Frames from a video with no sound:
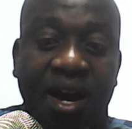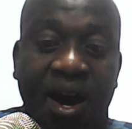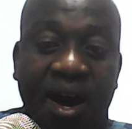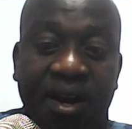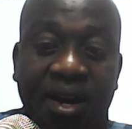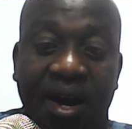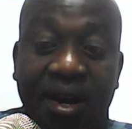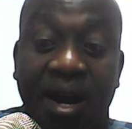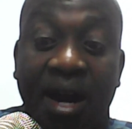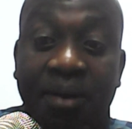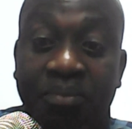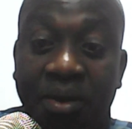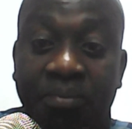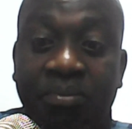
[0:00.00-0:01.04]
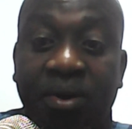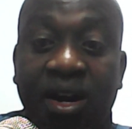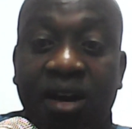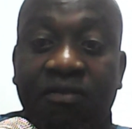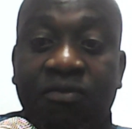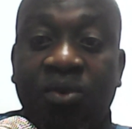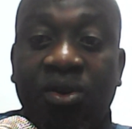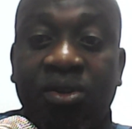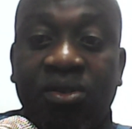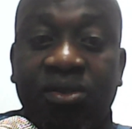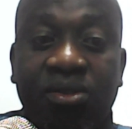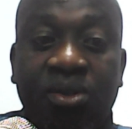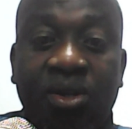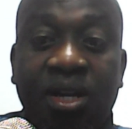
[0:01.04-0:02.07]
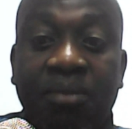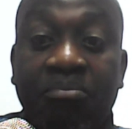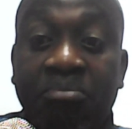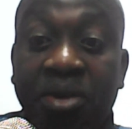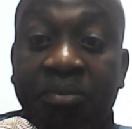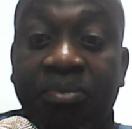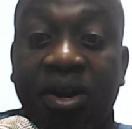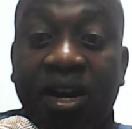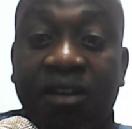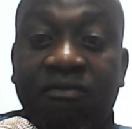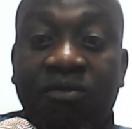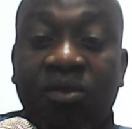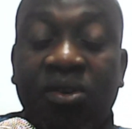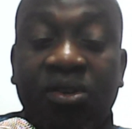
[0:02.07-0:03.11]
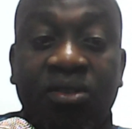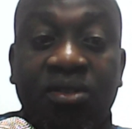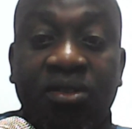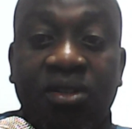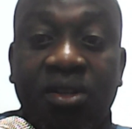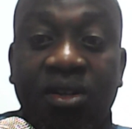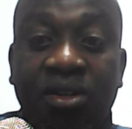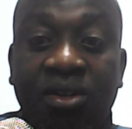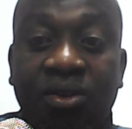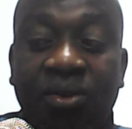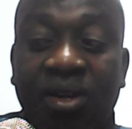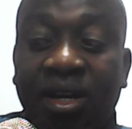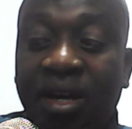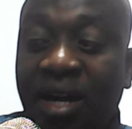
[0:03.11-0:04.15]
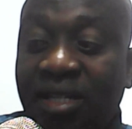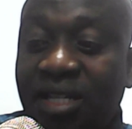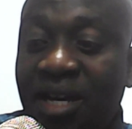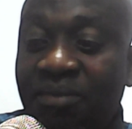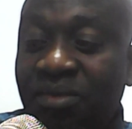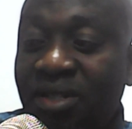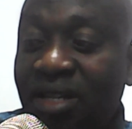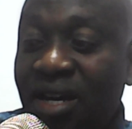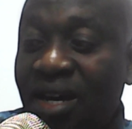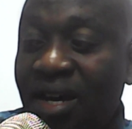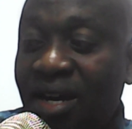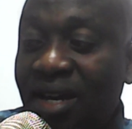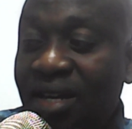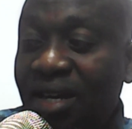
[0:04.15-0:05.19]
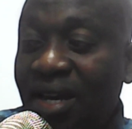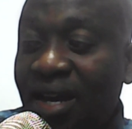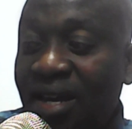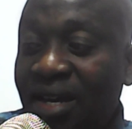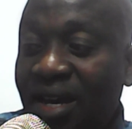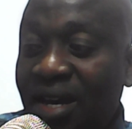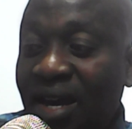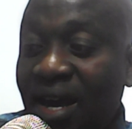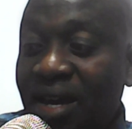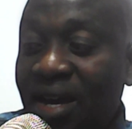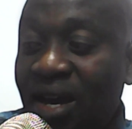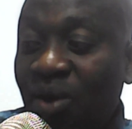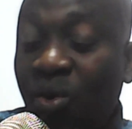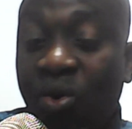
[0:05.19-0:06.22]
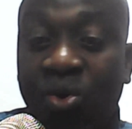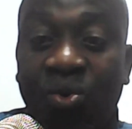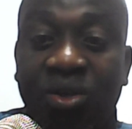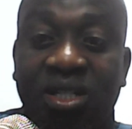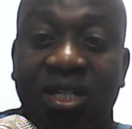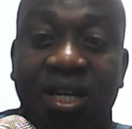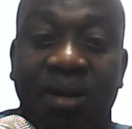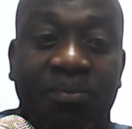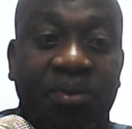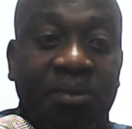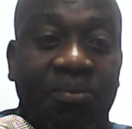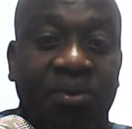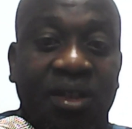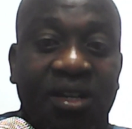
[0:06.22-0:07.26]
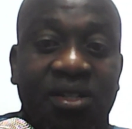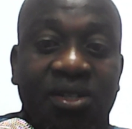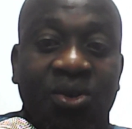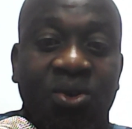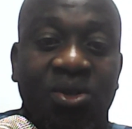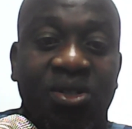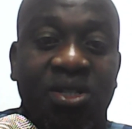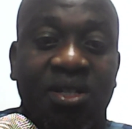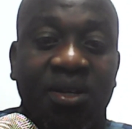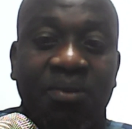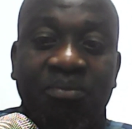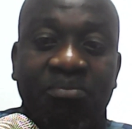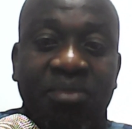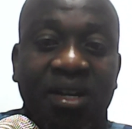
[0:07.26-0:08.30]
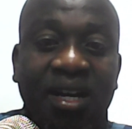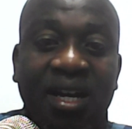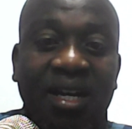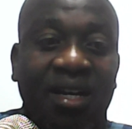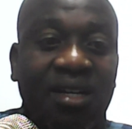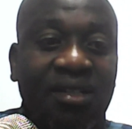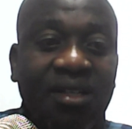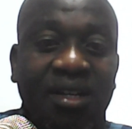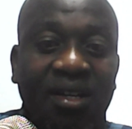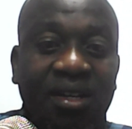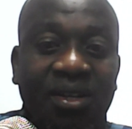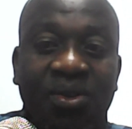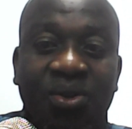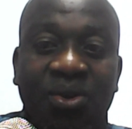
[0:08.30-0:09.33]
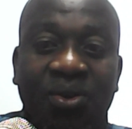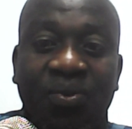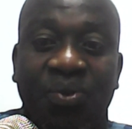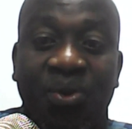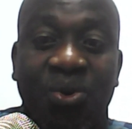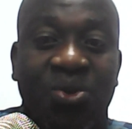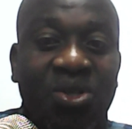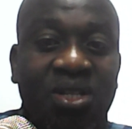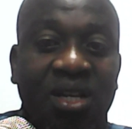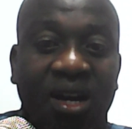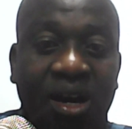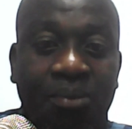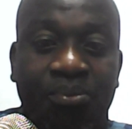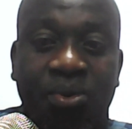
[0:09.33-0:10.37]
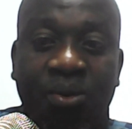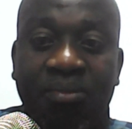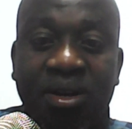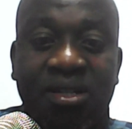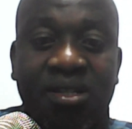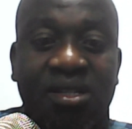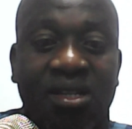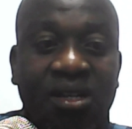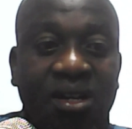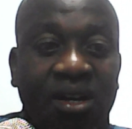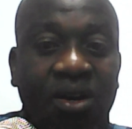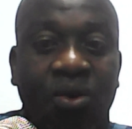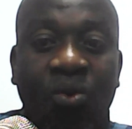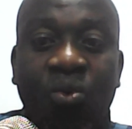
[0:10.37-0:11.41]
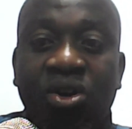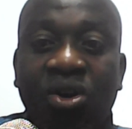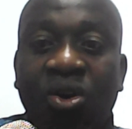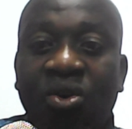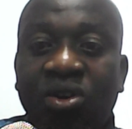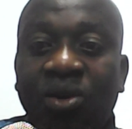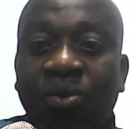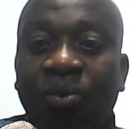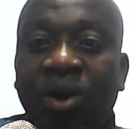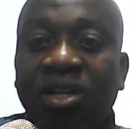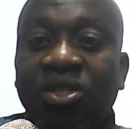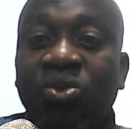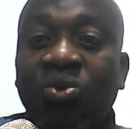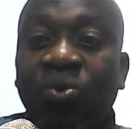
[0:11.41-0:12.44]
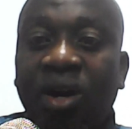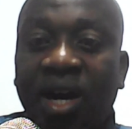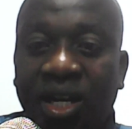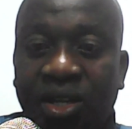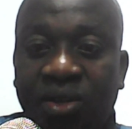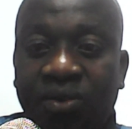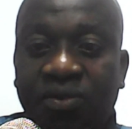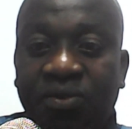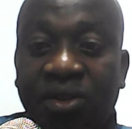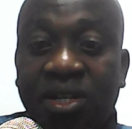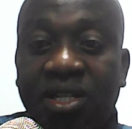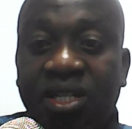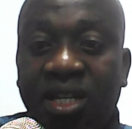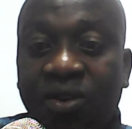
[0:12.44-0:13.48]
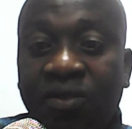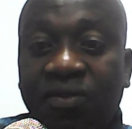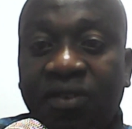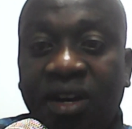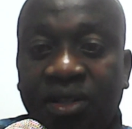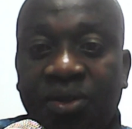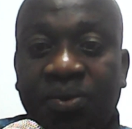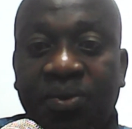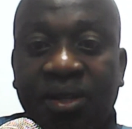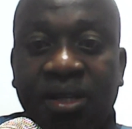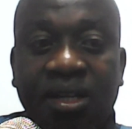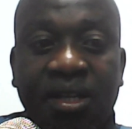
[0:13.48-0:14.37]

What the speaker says: and be prayerful, okay, be prayerful. Okay, at times I always tell people that don't be like, you know, those reprobates who will only want to argue for the sake of arguing.